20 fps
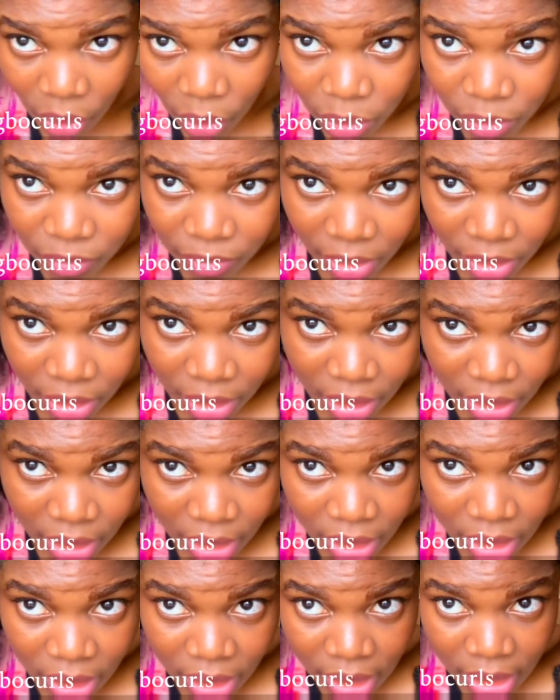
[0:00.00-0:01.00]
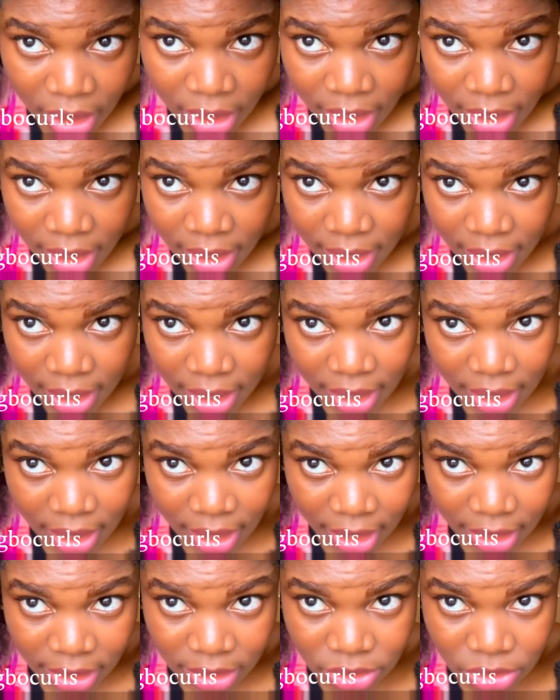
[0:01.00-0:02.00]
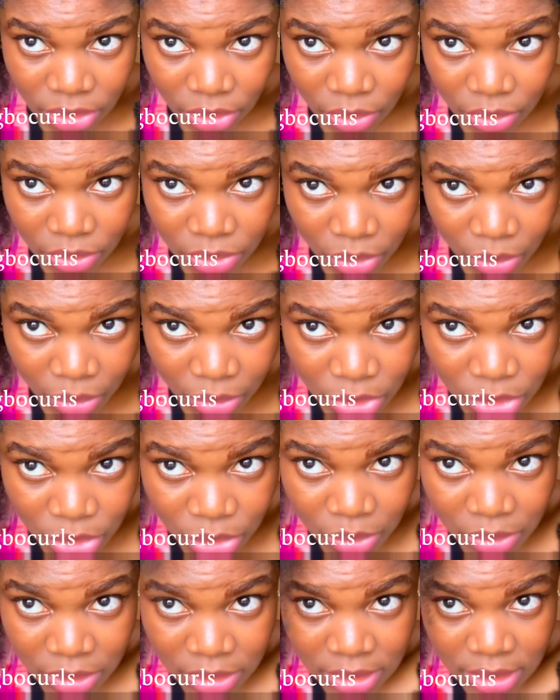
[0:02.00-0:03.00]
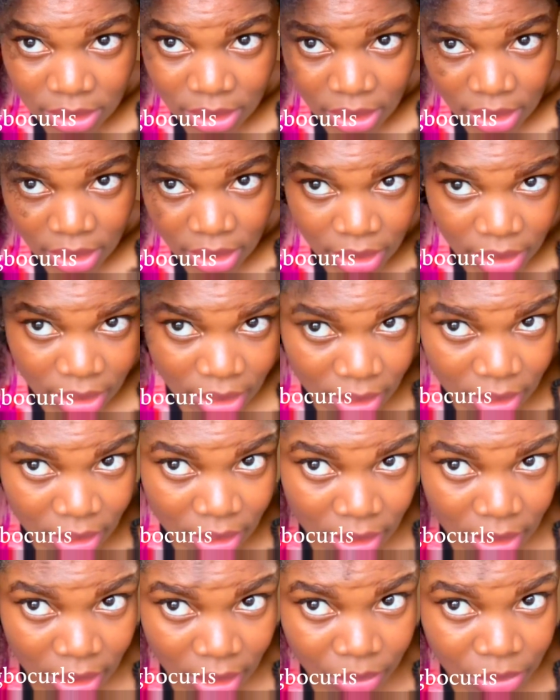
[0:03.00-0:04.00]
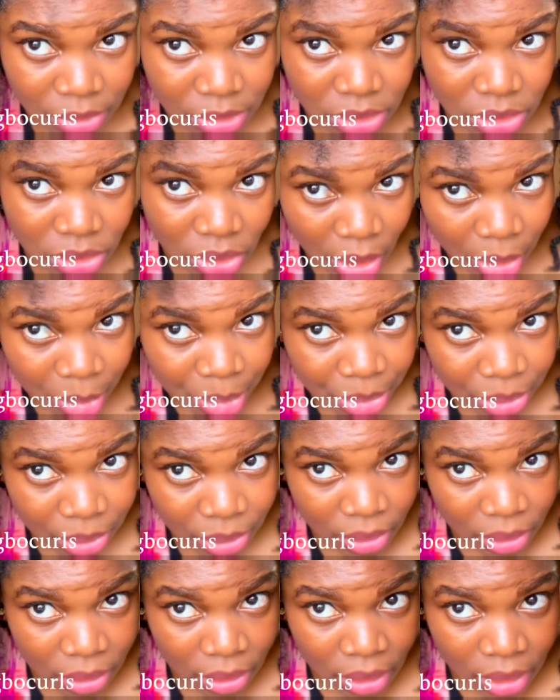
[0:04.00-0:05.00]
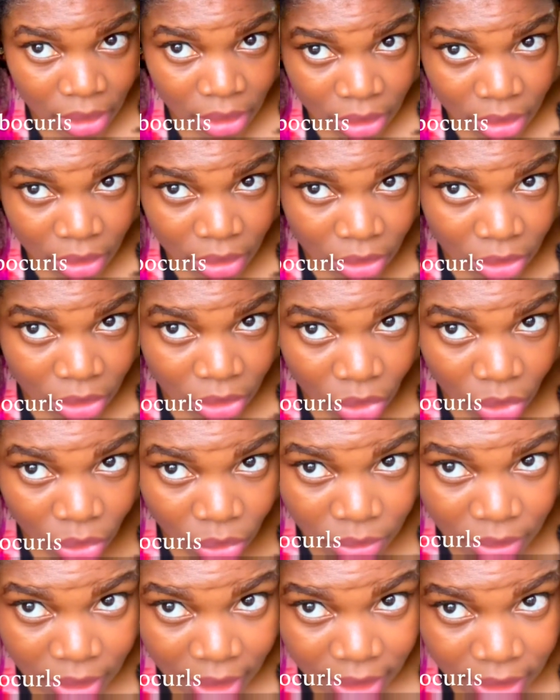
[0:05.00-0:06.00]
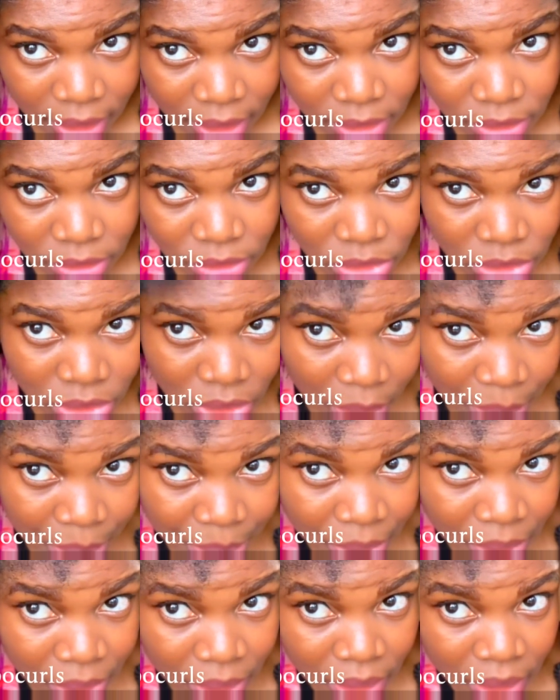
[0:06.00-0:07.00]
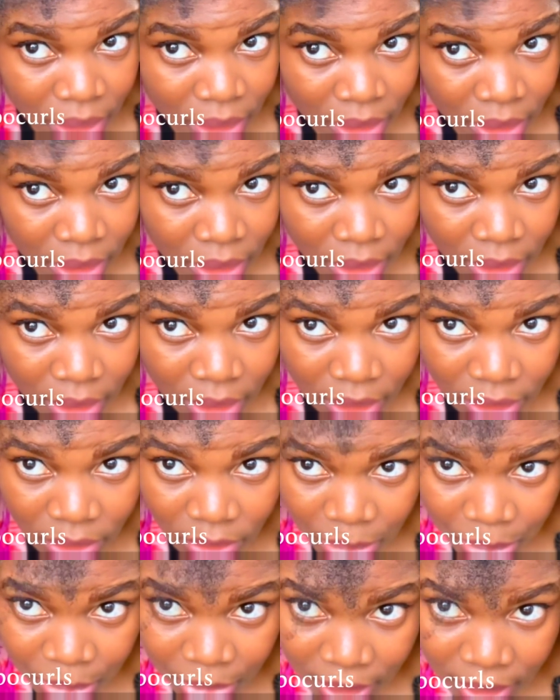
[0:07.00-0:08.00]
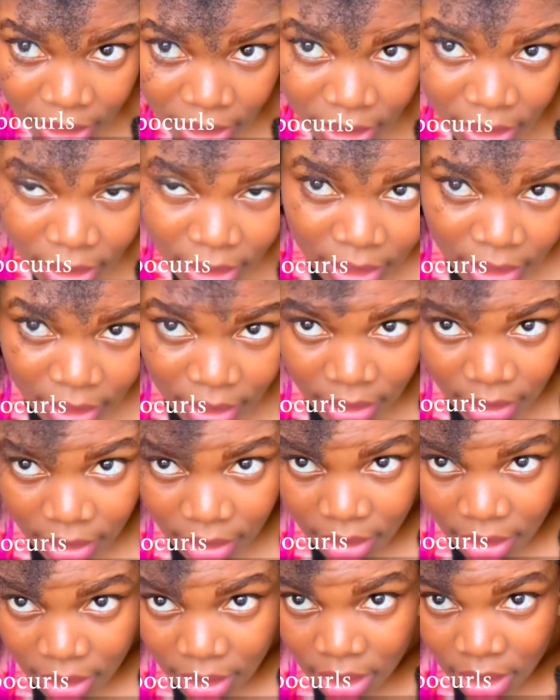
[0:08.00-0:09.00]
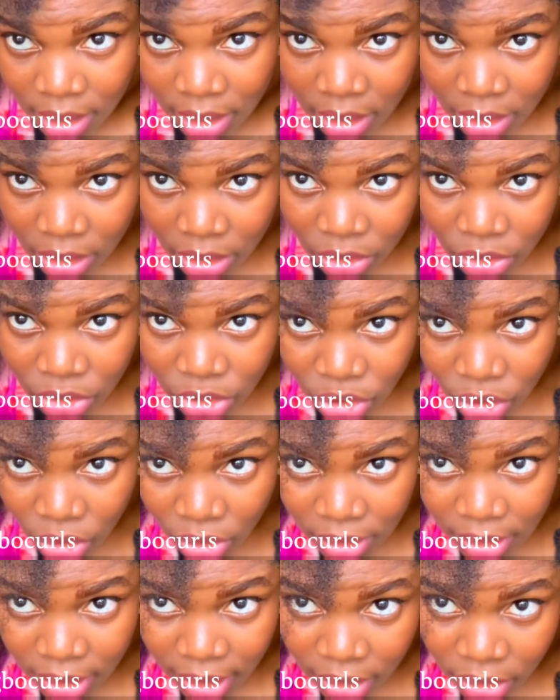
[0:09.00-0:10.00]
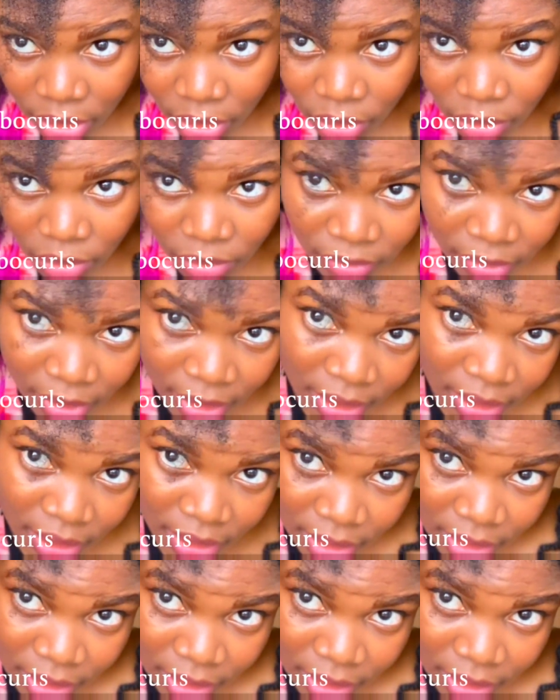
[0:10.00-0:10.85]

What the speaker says: over. Like so. So we're twisting, and then we stop. You hold that, and you stop. And then you pick. You join that over.